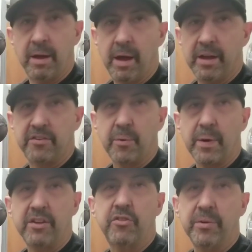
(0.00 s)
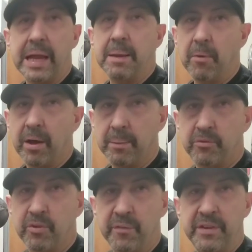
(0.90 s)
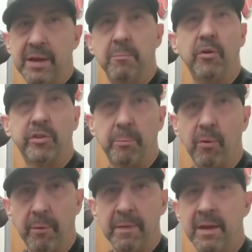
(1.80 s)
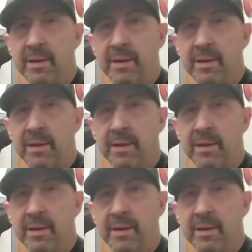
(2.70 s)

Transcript: to write your name on them. So if you have multiple